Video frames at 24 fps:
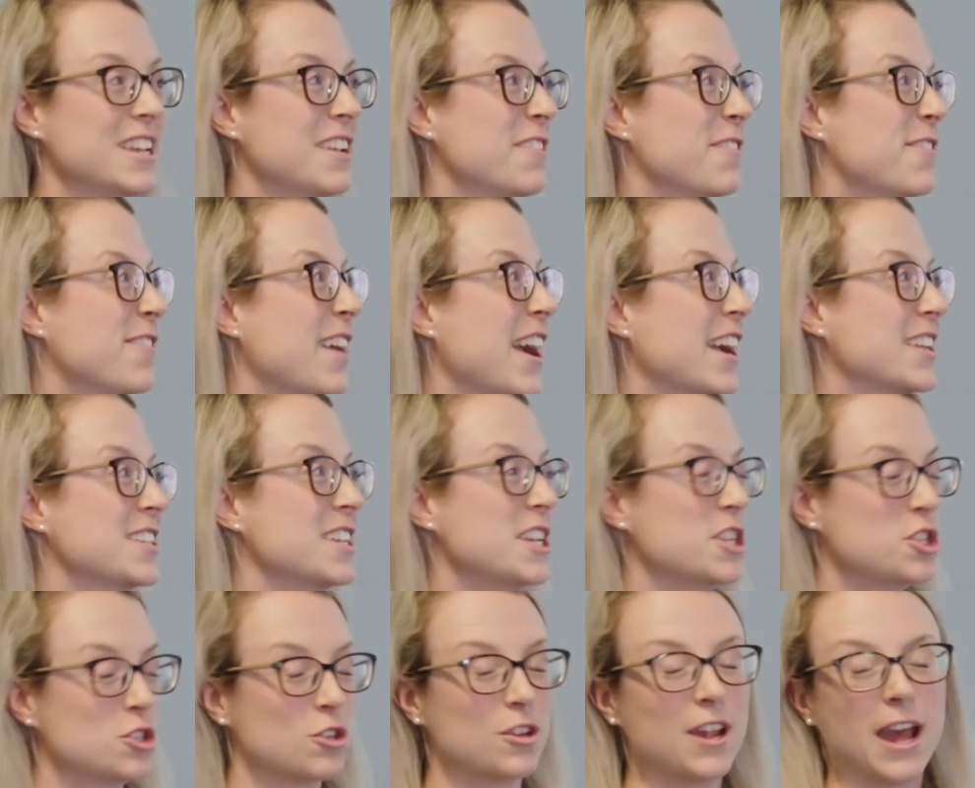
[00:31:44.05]
In fact,
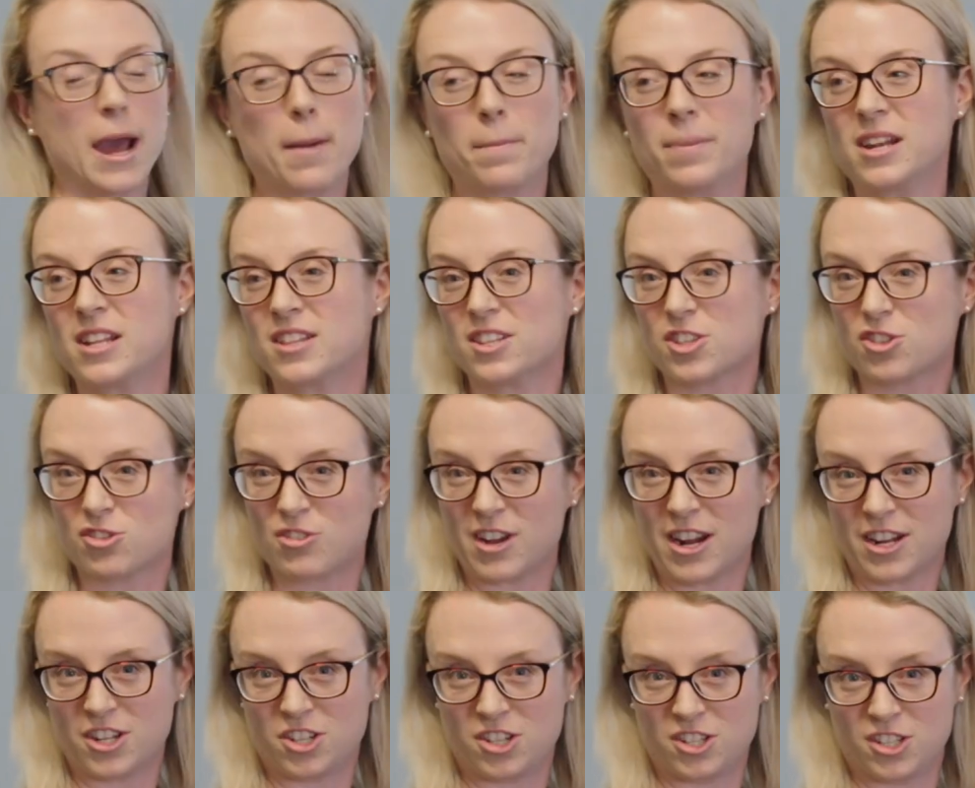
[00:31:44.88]
it should happen in the
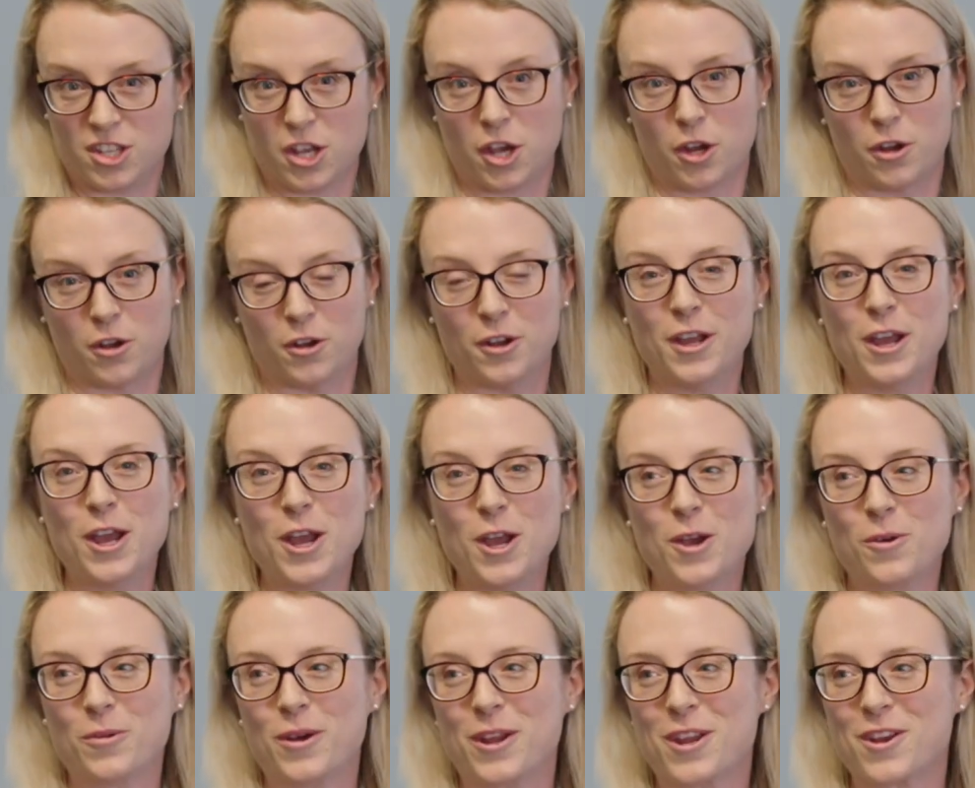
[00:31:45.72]
strategy zone,
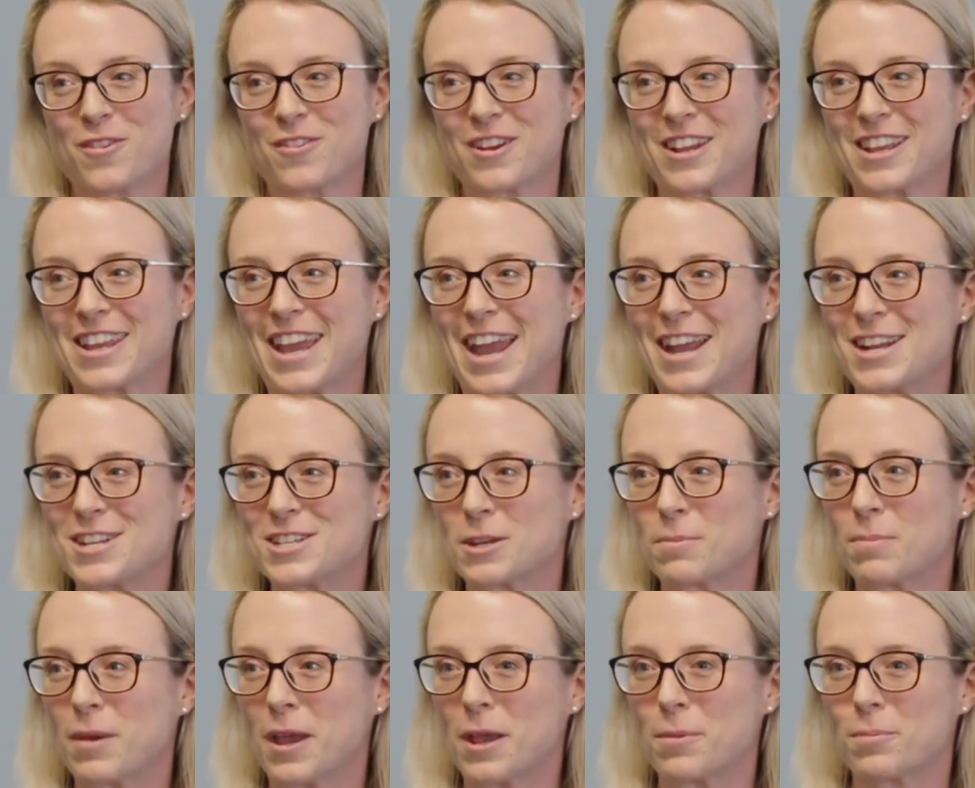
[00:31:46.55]
where you're
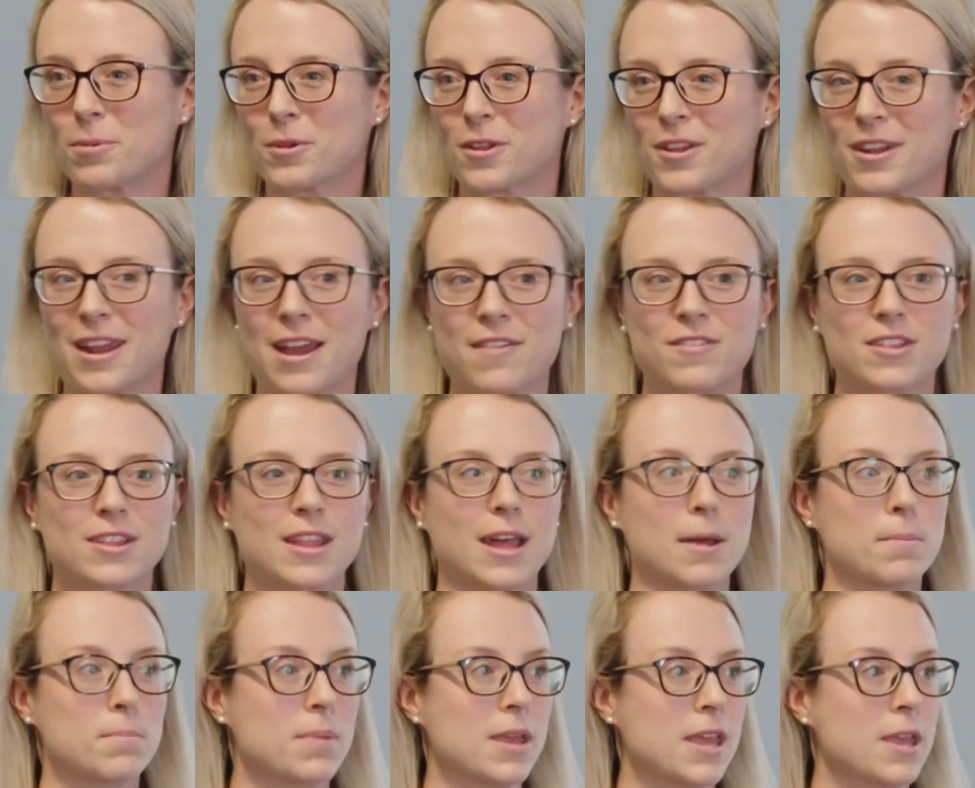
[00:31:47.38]
engaging people and having
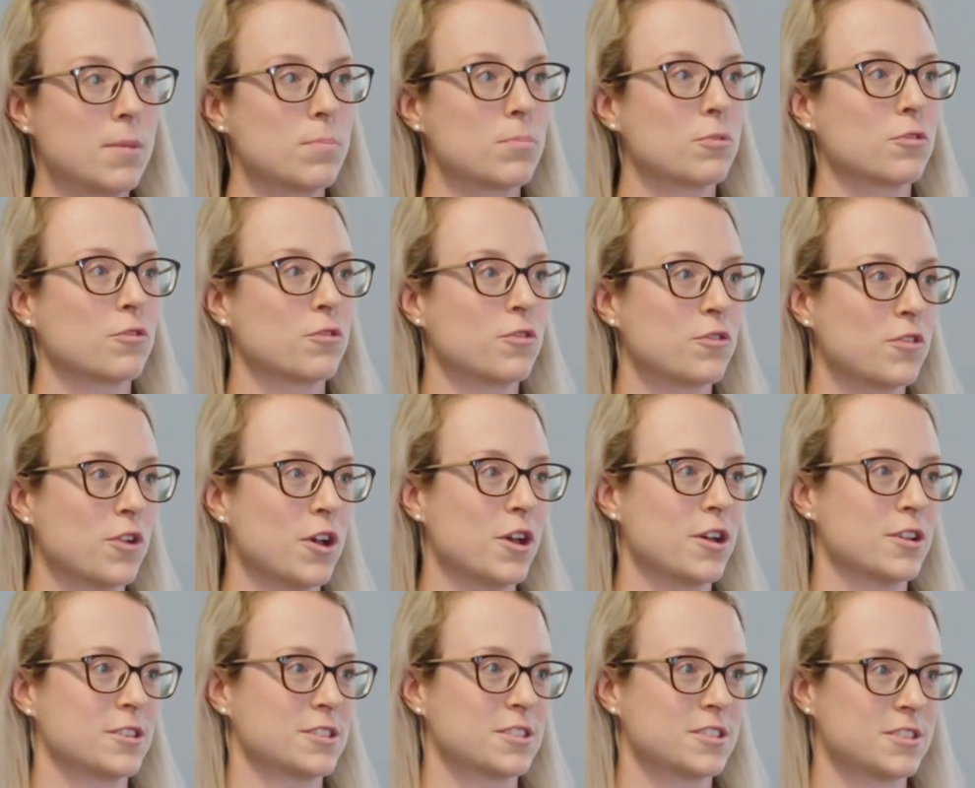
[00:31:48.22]
that people
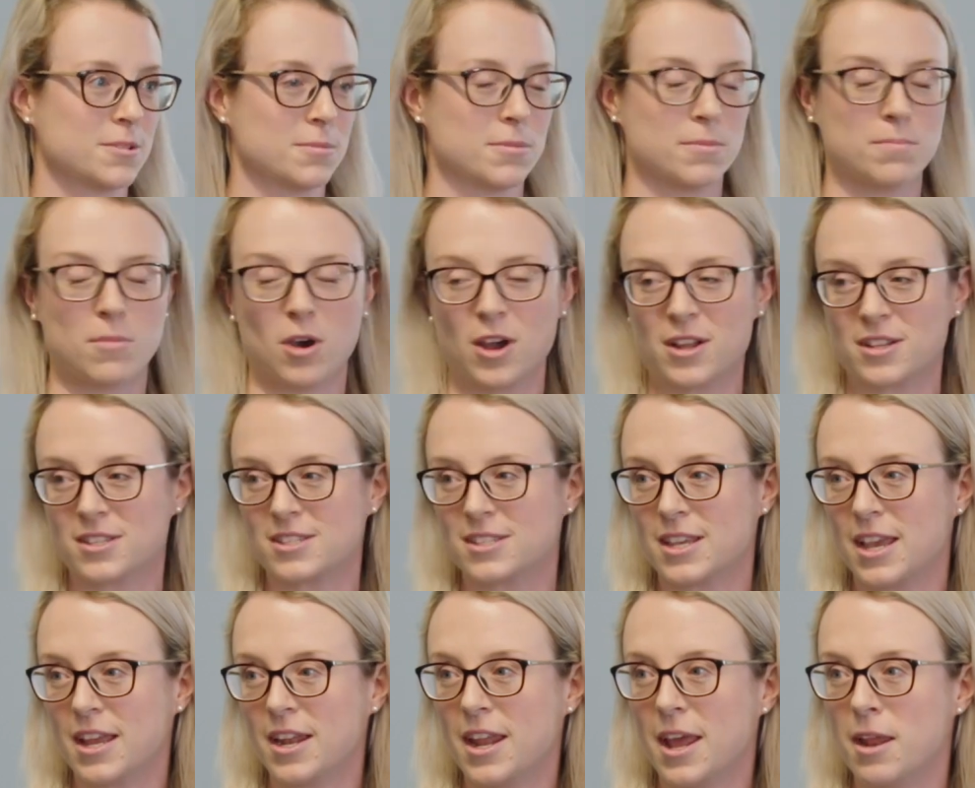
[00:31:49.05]
first
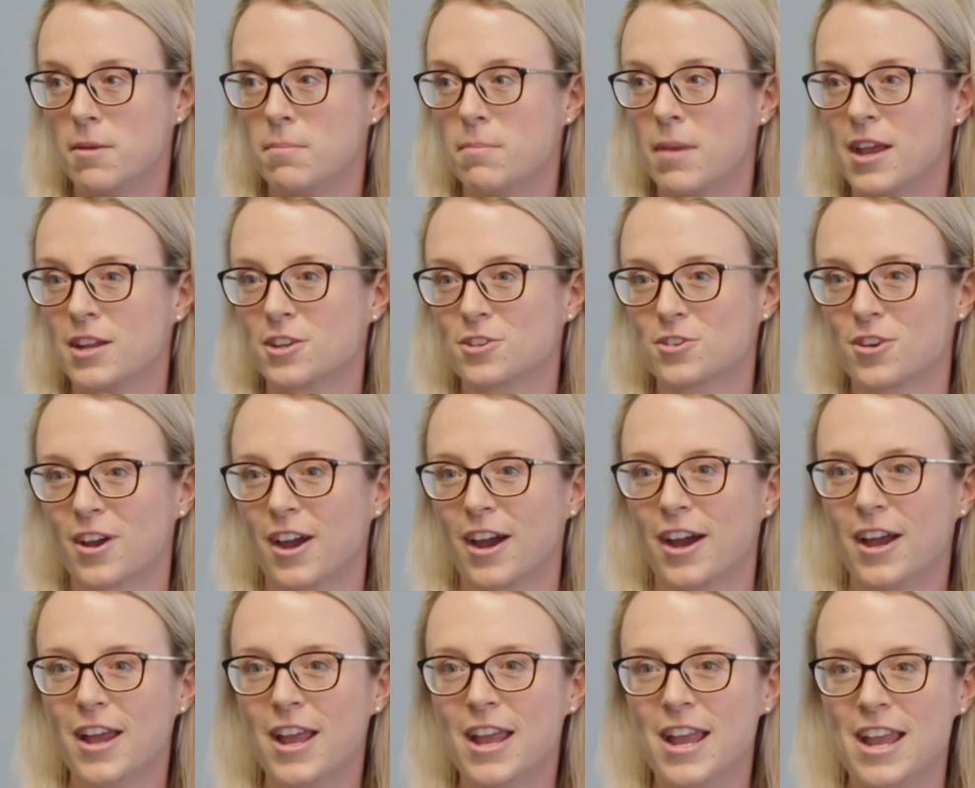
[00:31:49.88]
mindset and
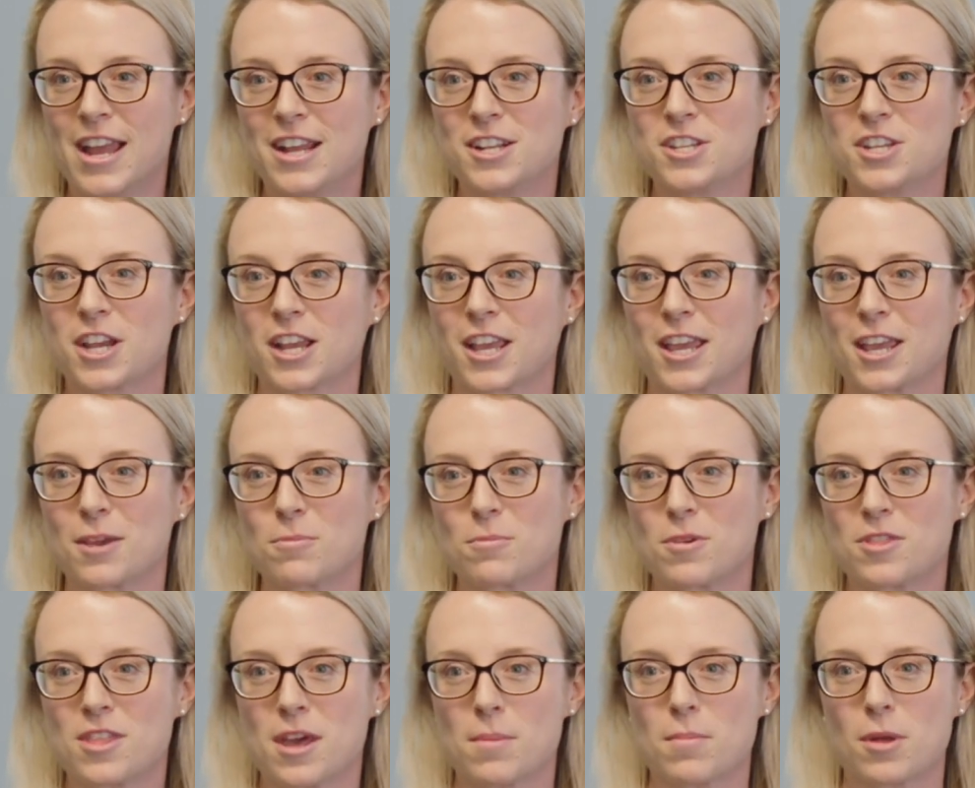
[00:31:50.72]
mantra and checking in
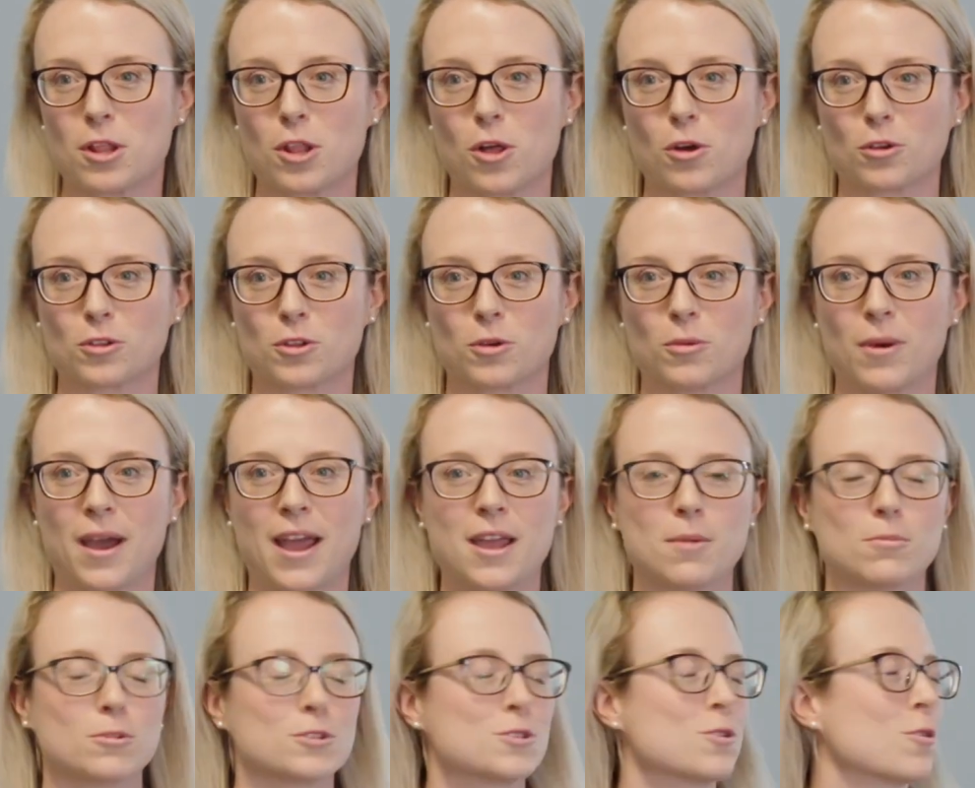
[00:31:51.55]
with them along the way,
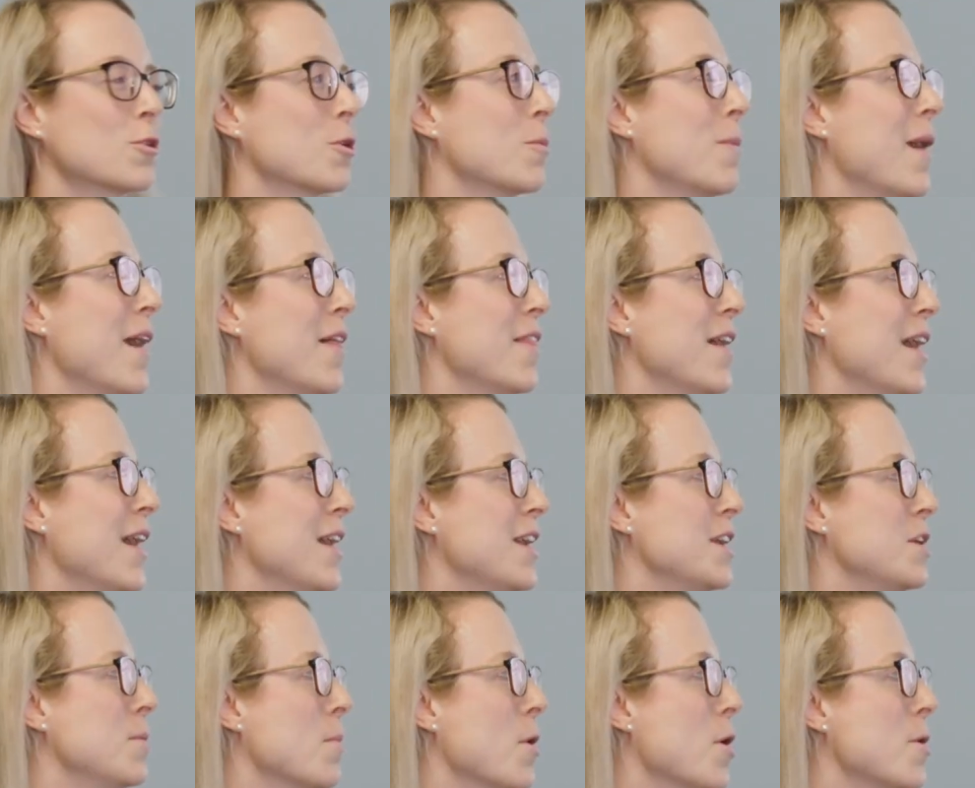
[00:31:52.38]
and we'll talk about that
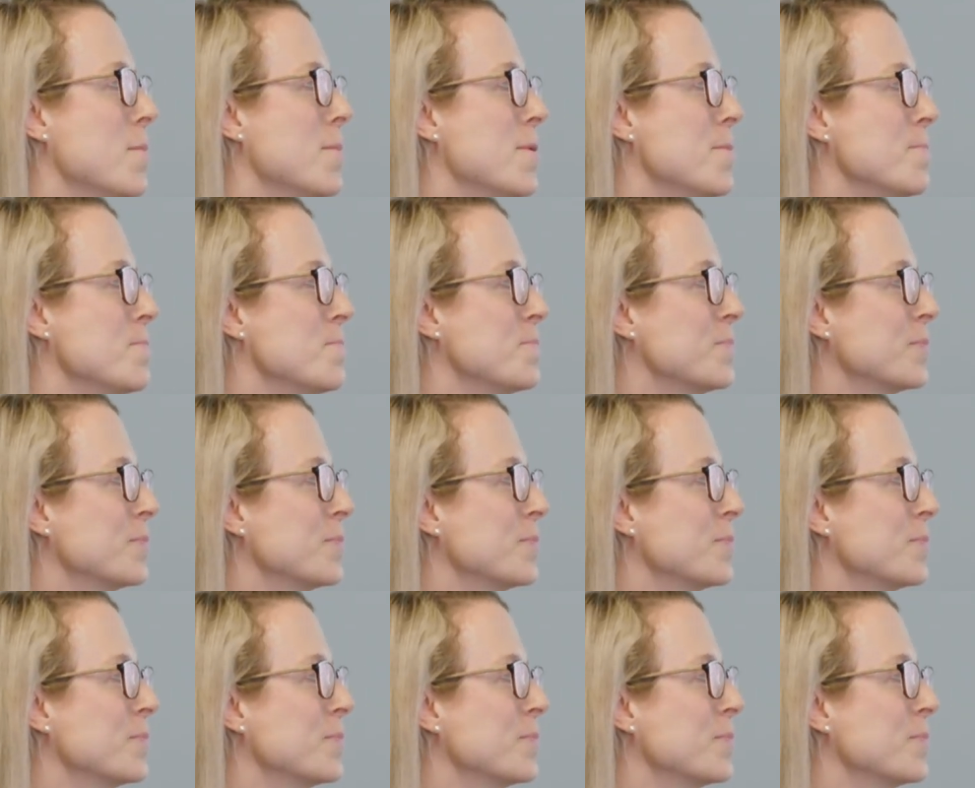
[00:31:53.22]
in a moment.